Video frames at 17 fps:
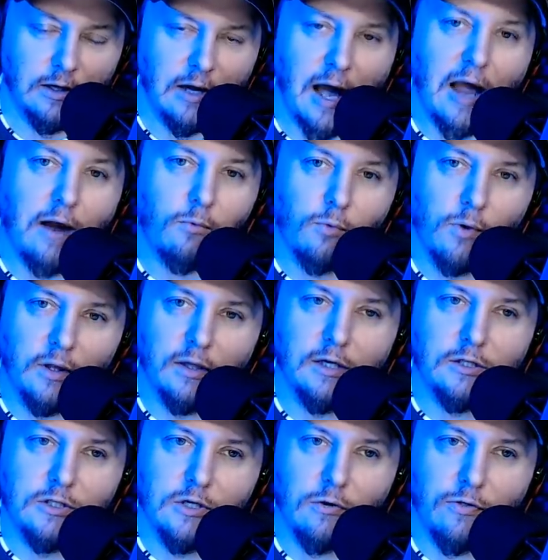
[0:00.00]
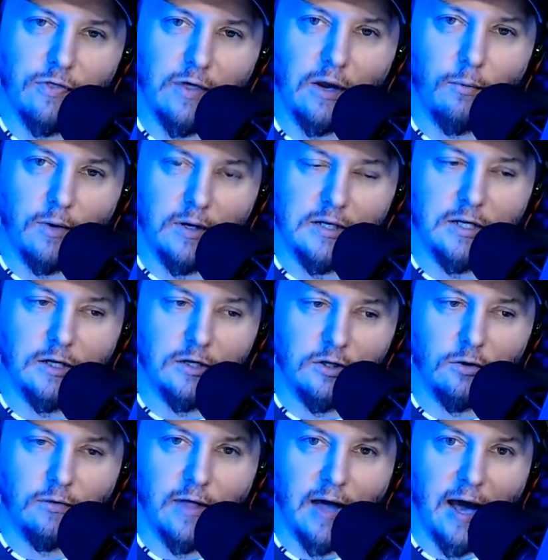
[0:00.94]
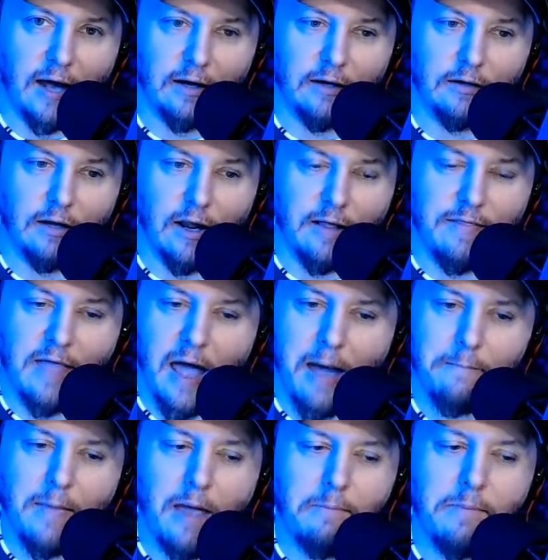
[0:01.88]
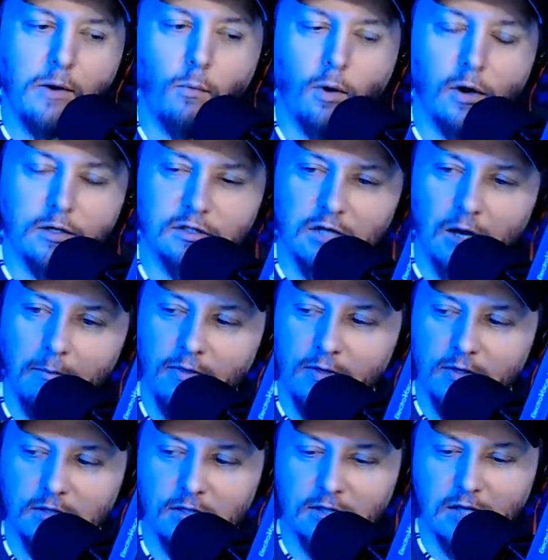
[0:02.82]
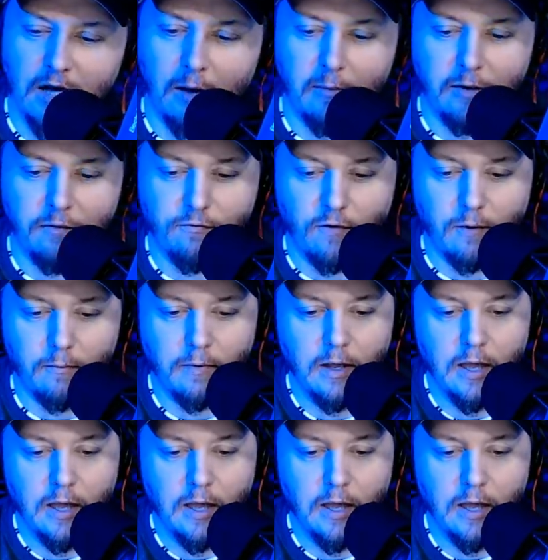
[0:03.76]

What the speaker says: I really do think we did do that. And that may be where some of this is coming from.